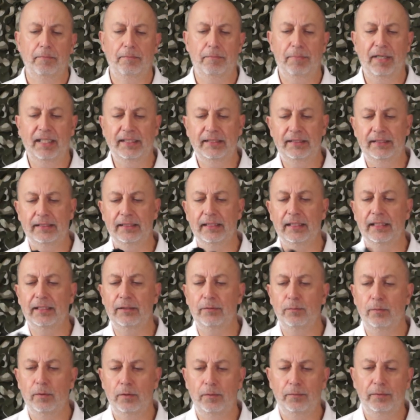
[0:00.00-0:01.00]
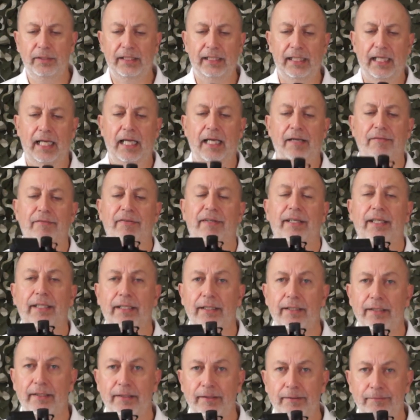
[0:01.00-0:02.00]
basically what we have
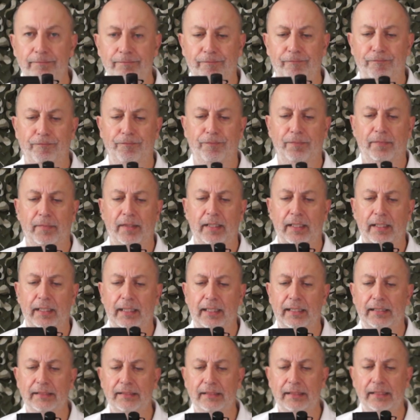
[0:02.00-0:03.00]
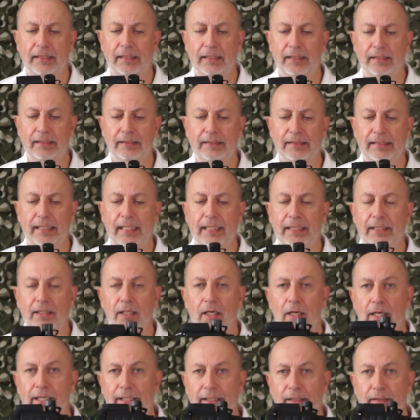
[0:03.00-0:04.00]
here is a
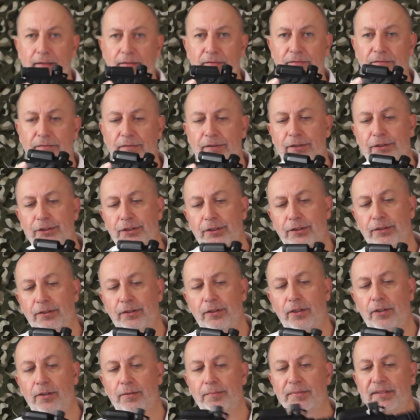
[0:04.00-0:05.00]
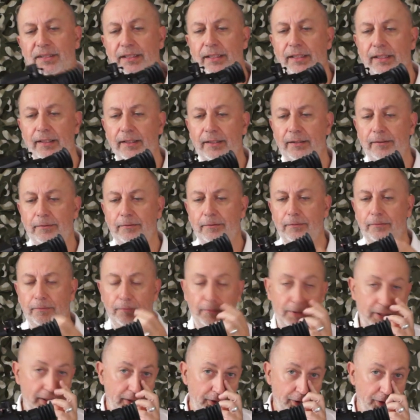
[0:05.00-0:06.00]
day-night vision optic
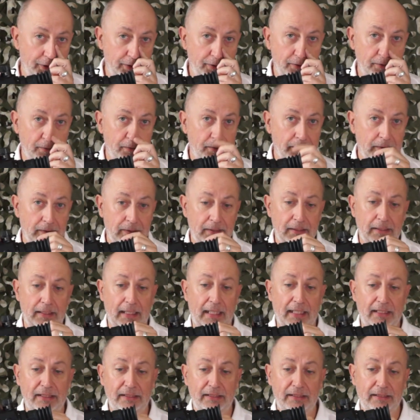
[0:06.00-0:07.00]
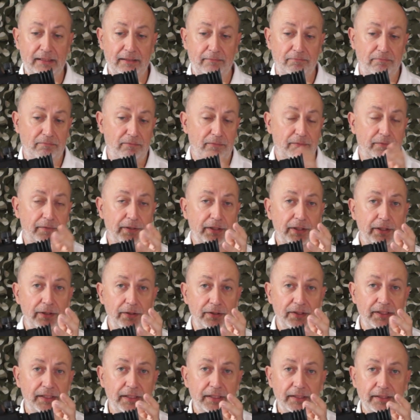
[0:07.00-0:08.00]
which has three
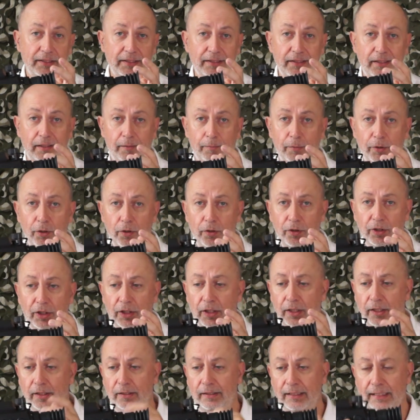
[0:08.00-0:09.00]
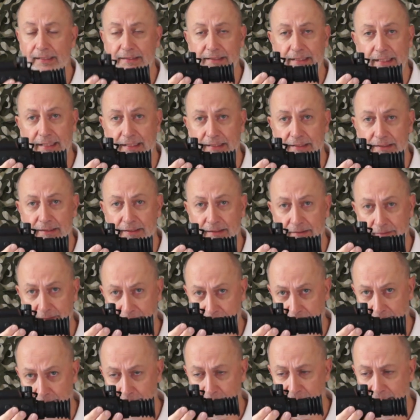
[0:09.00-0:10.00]
uses: a monocular, as it is
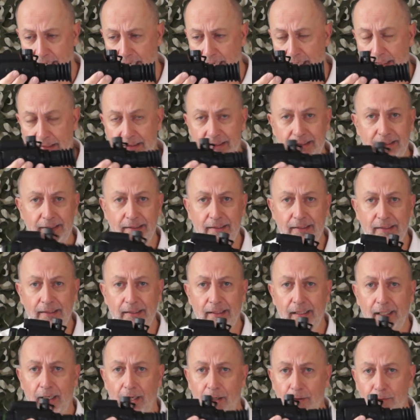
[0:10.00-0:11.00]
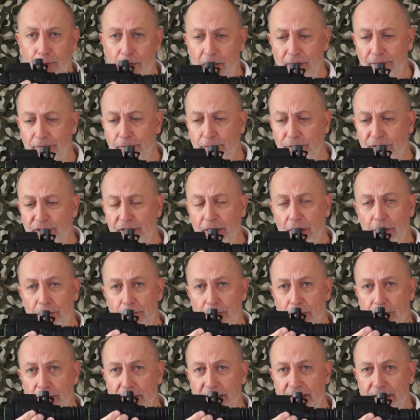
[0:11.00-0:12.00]
in my hand, a rifle
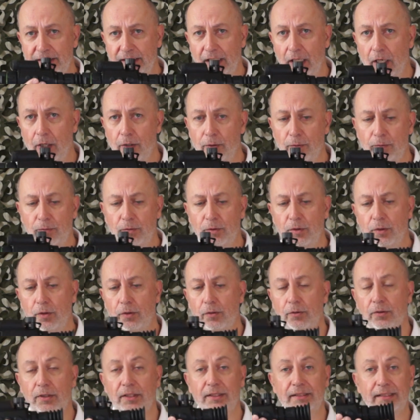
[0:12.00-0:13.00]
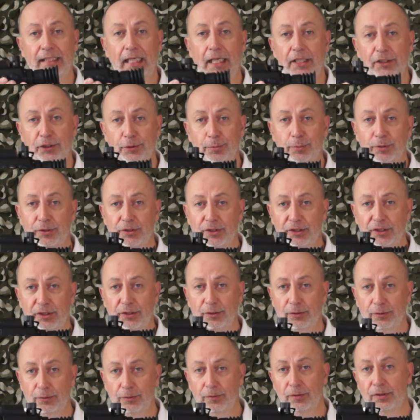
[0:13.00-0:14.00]
scope on its own, or an attachment
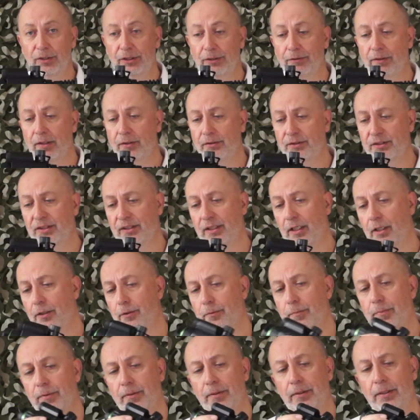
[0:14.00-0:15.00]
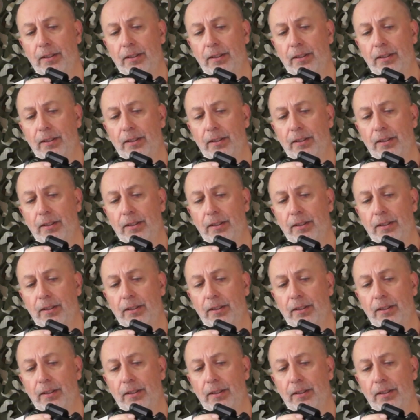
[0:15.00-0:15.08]
to your own scope.